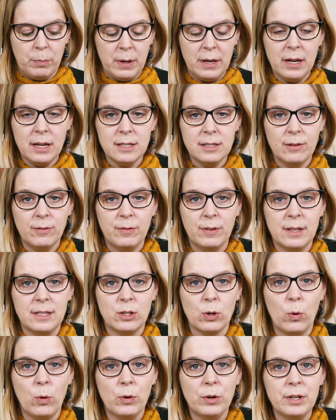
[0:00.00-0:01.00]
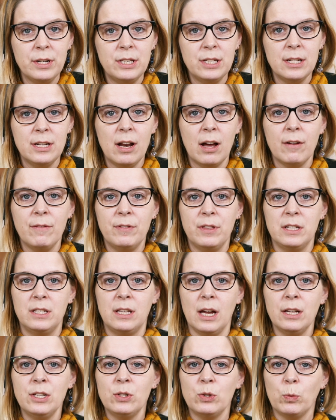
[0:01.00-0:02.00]
because of its origin of the
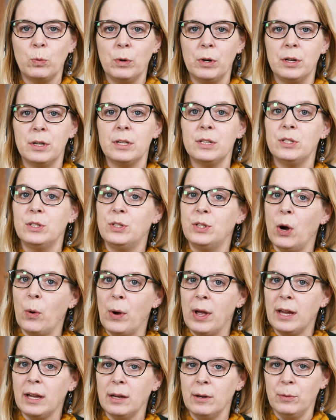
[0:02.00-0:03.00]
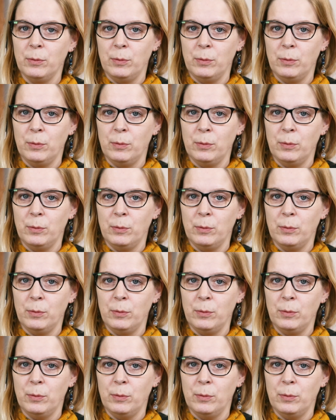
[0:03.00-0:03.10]
Dutch word doek.